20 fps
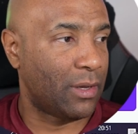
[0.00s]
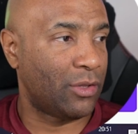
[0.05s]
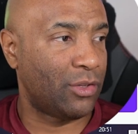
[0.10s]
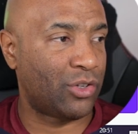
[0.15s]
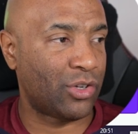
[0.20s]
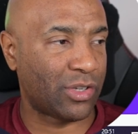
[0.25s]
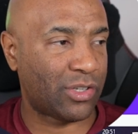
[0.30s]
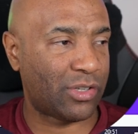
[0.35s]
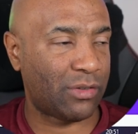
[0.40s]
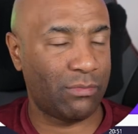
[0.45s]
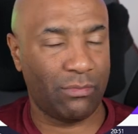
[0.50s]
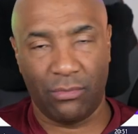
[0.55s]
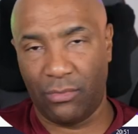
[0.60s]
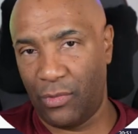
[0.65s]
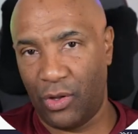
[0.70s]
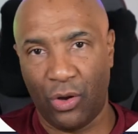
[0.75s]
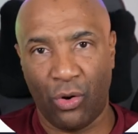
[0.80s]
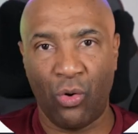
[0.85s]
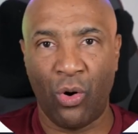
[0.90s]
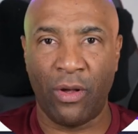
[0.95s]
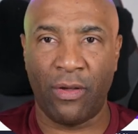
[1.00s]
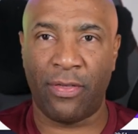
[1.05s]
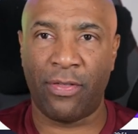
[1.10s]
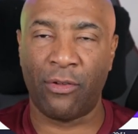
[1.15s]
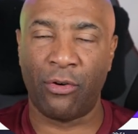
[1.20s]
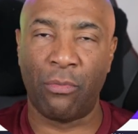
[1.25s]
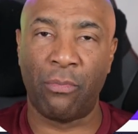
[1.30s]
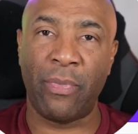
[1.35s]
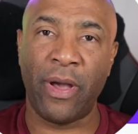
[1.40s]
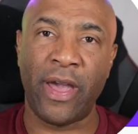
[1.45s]
just going
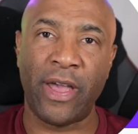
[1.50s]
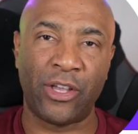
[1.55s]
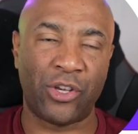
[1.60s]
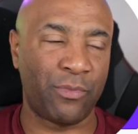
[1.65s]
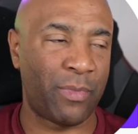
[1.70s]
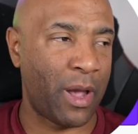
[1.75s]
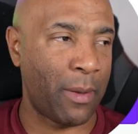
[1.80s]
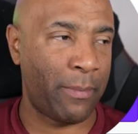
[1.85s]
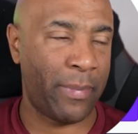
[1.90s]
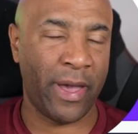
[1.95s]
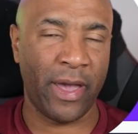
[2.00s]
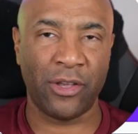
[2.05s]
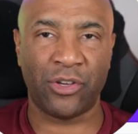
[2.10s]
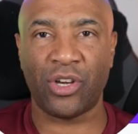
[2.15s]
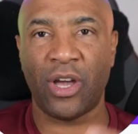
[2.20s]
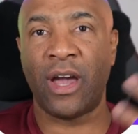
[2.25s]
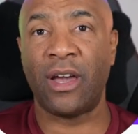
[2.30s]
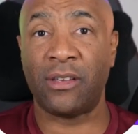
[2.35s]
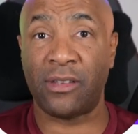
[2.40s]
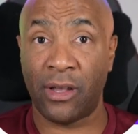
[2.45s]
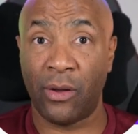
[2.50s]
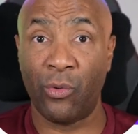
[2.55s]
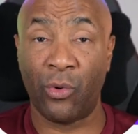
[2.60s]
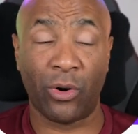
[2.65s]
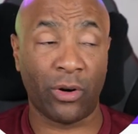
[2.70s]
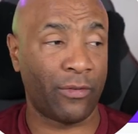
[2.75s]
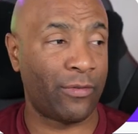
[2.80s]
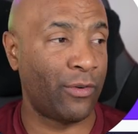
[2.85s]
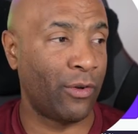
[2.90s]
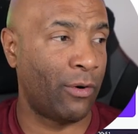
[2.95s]
through page by page as a
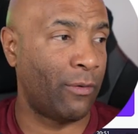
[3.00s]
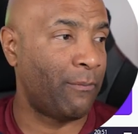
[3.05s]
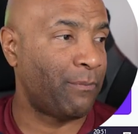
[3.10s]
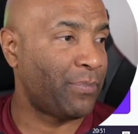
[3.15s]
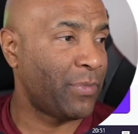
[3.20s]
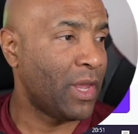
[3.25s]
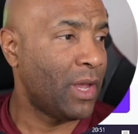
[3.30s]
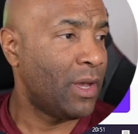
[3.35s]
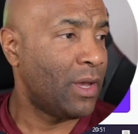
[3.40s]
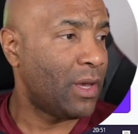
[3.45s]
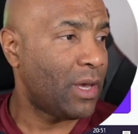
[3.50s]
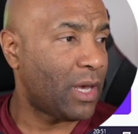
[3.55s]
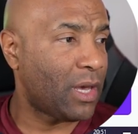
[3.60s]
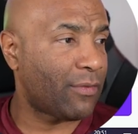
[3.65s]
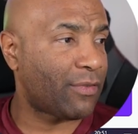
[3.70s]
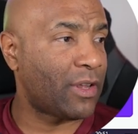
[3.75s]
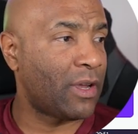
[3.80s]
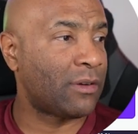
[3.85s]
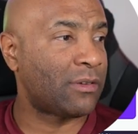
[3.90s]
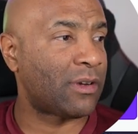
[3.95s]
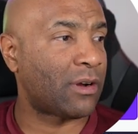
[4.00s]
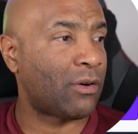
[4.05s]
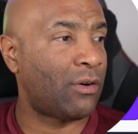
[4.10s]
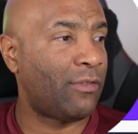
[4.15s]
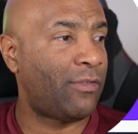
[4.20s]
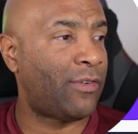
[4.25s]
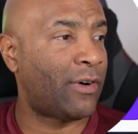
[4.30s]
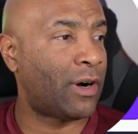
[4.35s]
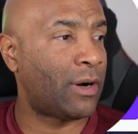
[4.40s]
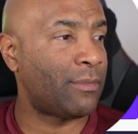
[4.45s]
workflow. If the user
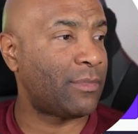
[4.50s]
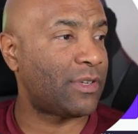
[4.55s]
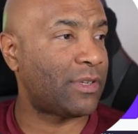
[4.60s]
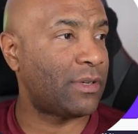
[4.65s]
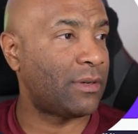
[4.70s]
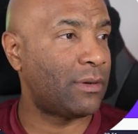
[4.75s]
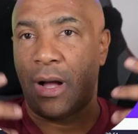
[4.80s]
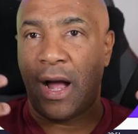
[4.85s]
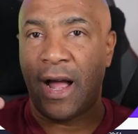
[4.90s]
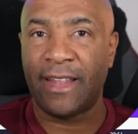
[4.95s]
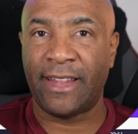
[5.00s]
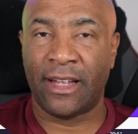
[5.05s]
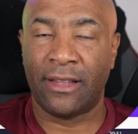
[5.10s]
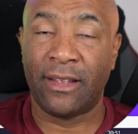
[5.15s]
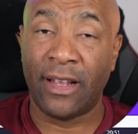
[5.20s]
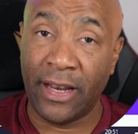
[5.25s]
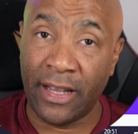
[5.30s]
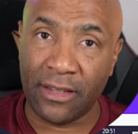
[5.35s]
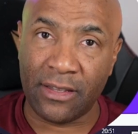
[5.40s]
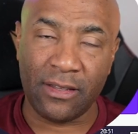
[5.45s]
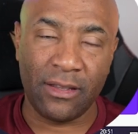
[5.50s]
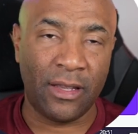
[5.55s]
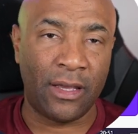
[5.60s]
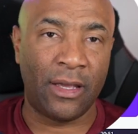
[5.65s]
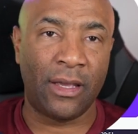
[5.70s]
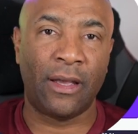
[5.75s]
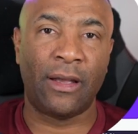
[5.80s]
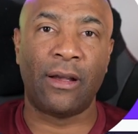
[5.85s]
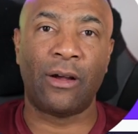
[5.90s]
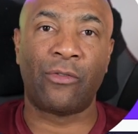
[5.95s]
confirms, I then delete
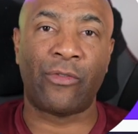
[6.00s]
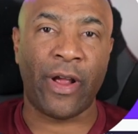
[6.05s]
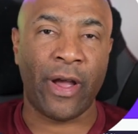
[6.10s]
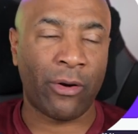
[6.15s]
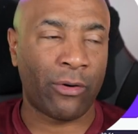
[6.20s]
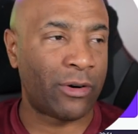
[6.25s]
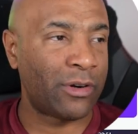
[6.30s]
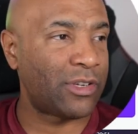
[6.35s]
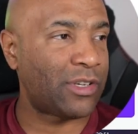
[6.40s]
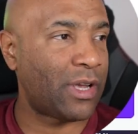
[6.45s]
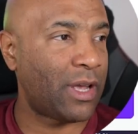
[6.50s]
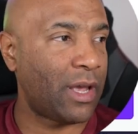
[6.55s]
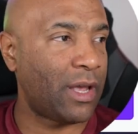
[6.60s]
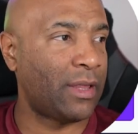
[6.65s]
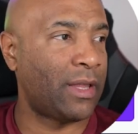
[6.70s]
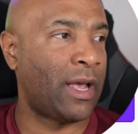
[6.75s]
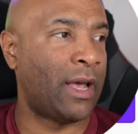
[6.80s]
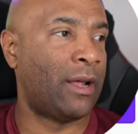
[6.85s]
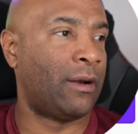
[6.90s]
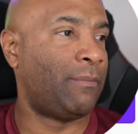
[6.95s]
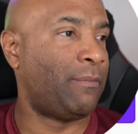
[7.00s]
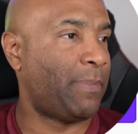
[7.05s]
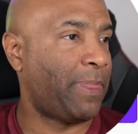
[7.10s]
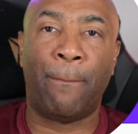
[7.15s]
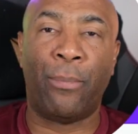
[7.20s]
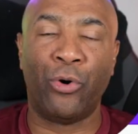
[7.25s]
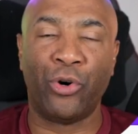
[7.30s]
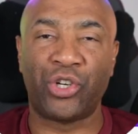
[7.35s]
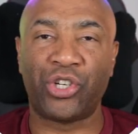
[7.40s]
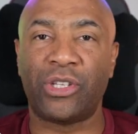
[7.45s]
the record and then
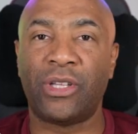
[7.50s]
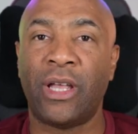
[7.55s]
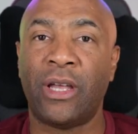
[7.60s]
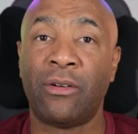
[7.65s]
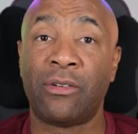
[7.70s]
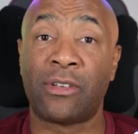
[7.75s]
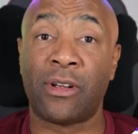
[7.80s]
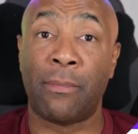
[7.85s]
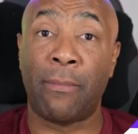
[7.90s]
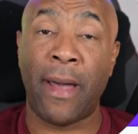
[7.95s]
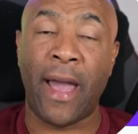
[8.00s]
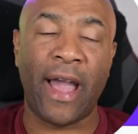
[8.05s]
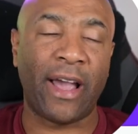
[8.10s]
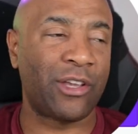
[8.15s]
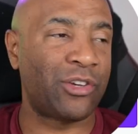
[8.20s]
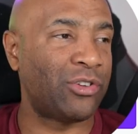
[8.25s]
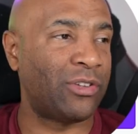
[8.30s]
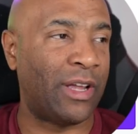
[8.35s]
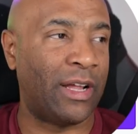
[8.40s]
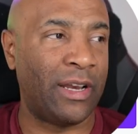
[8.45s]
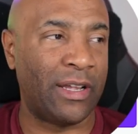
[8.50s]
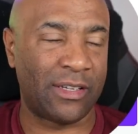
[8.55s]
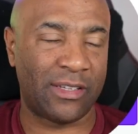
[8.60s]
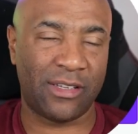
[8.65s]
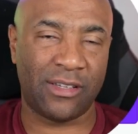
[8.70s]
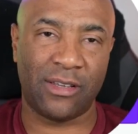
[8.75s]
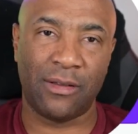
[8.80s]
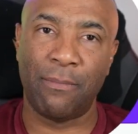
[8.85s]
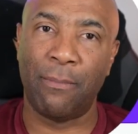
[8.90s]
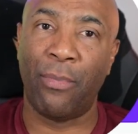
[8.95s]
push the user back to the
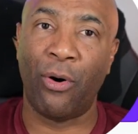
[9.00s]
list